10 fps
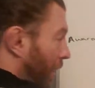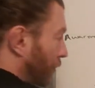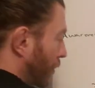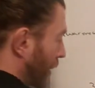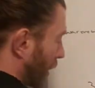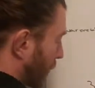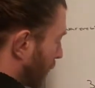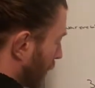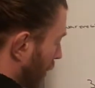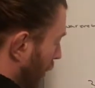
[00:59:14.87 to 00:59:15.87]
get through here.
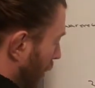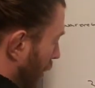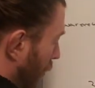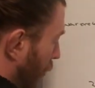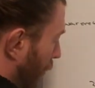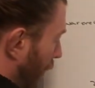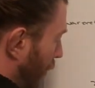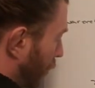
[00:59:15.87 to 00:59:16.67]
So this is